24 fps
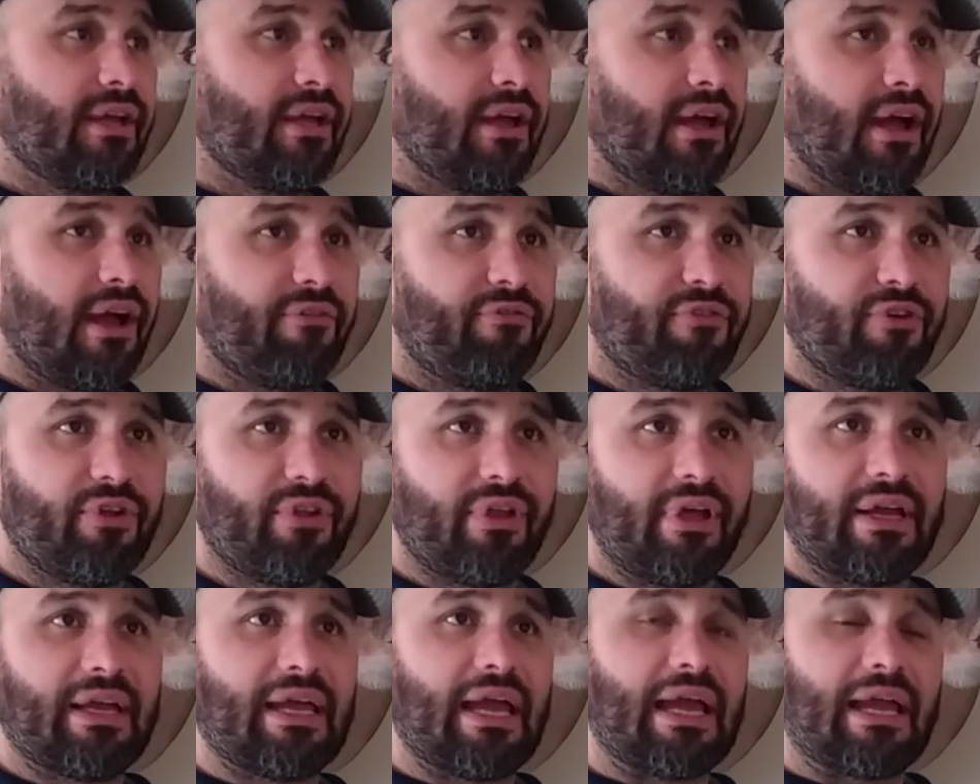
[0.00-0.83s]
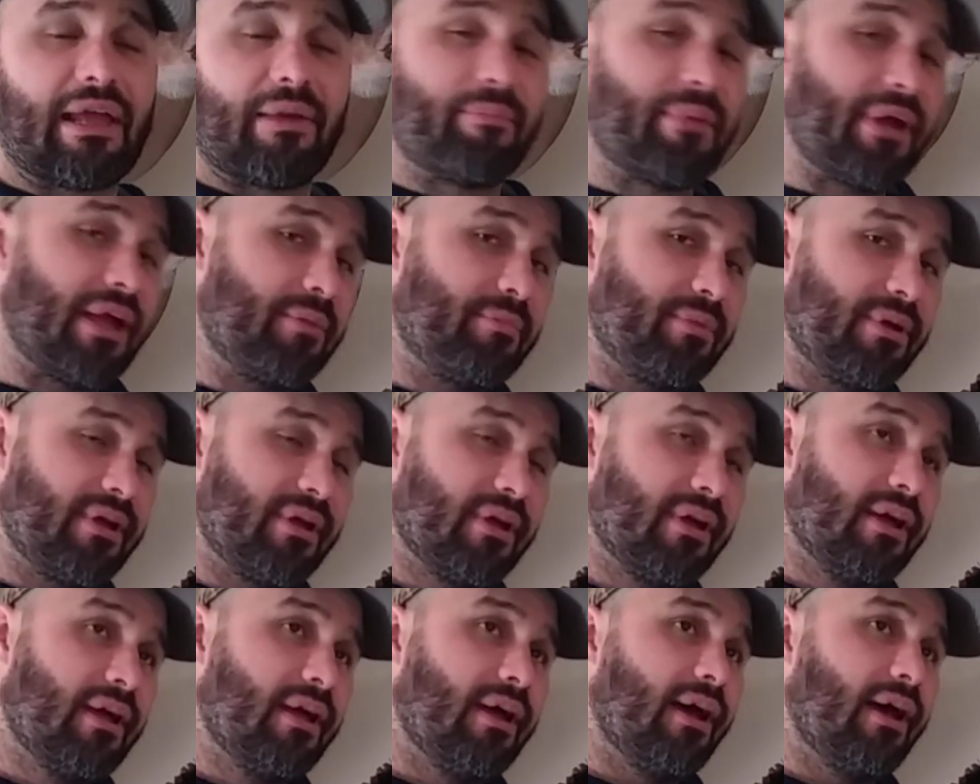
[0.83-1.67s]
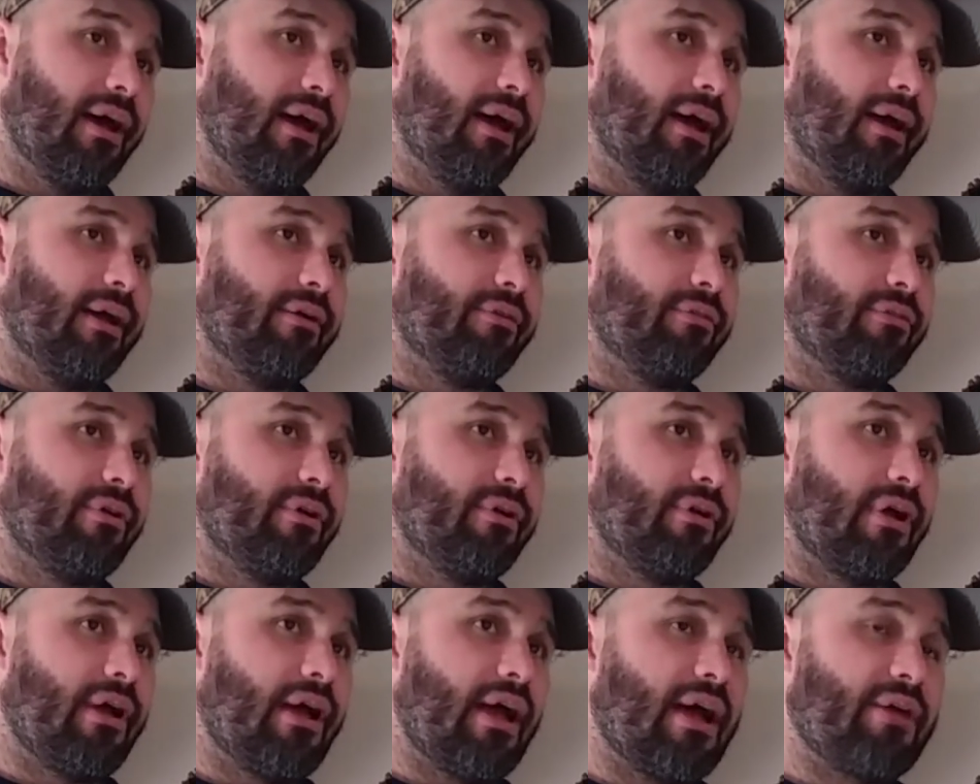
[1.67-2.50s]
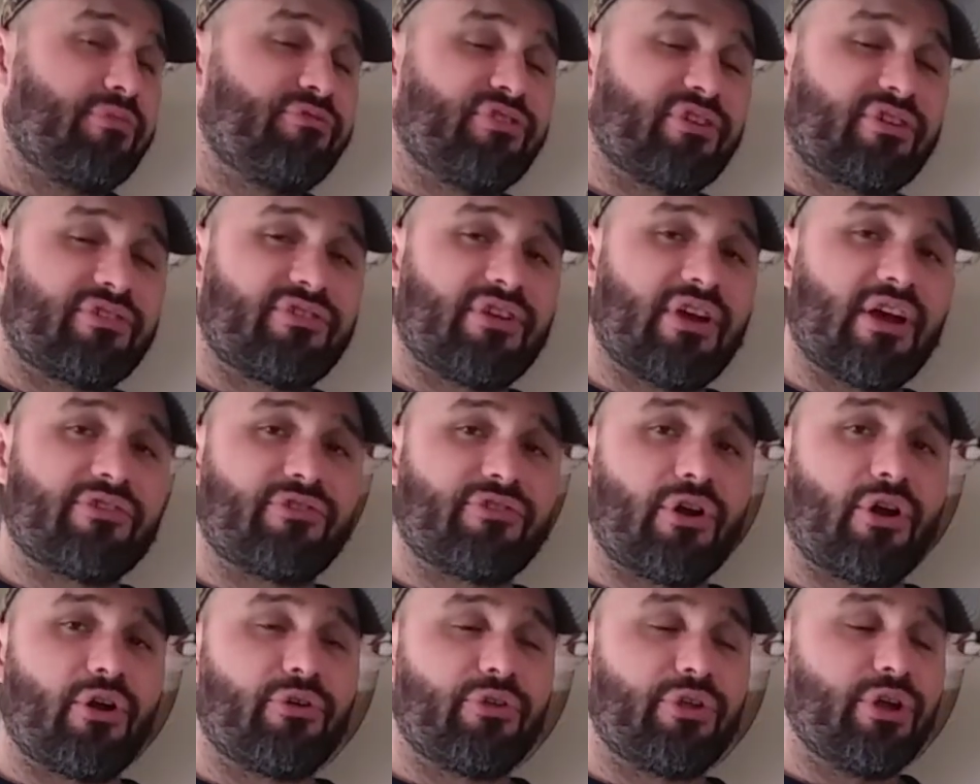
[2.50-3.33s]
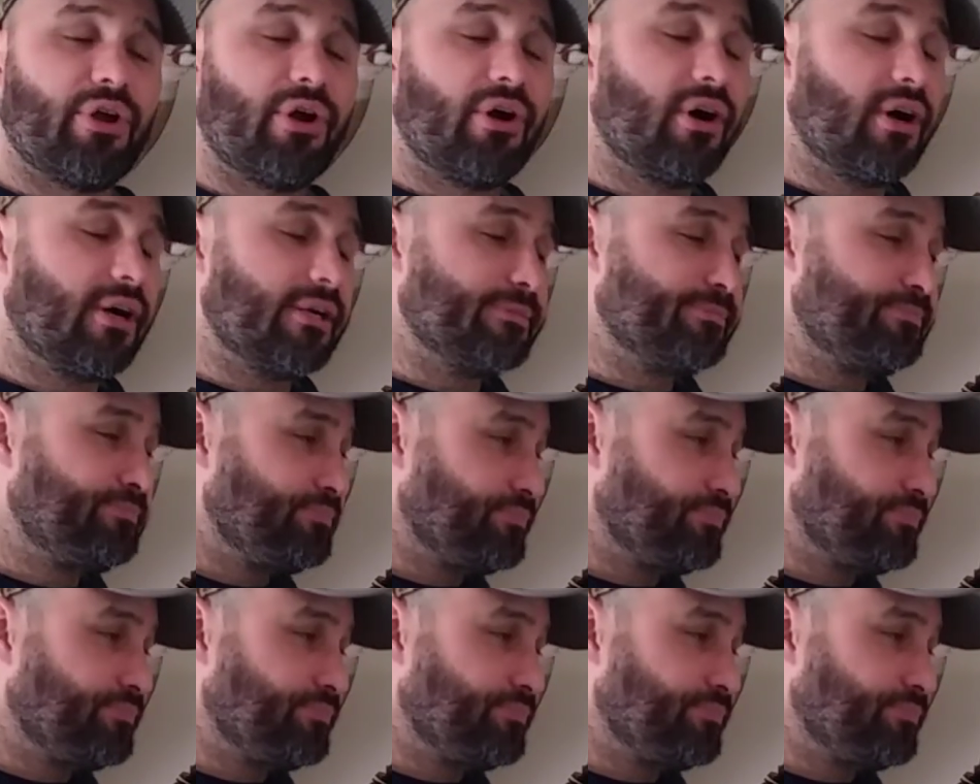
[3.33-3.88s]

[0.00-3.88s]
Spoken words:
I feel like I can maybe have success early on.